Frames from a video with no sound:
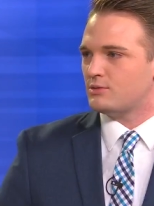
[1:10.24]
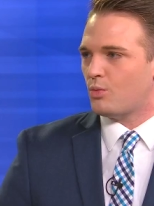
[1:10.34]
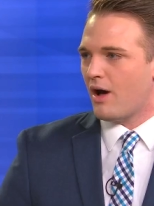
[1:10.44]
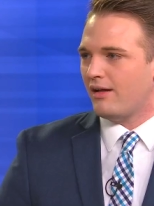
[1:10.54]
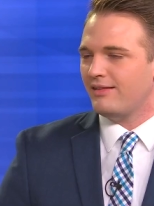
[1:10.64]

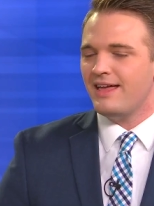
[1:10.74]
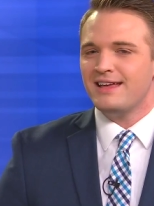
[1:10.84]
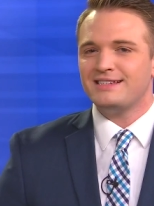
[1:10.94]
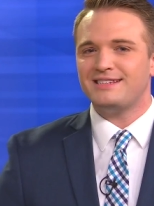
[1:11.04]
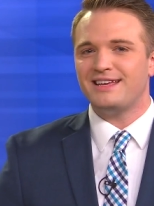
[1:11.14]
well,
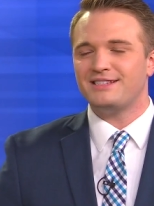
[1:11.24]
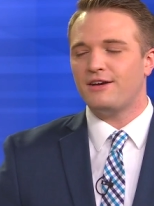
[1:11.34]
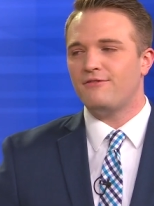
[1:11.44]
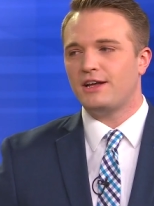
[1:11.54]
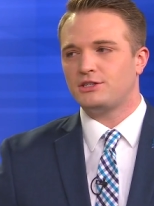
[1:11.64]
since
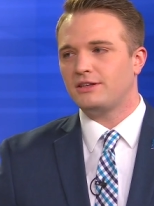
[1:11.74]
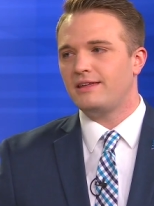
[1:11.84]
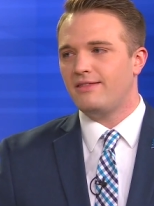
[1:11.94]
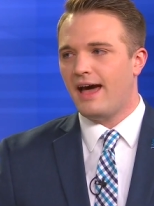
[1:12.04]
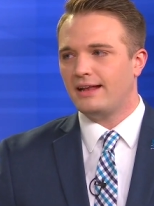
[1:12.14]
eventually
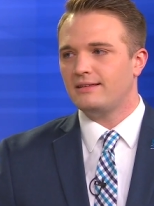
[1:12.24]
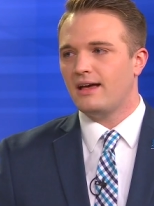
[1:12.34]
that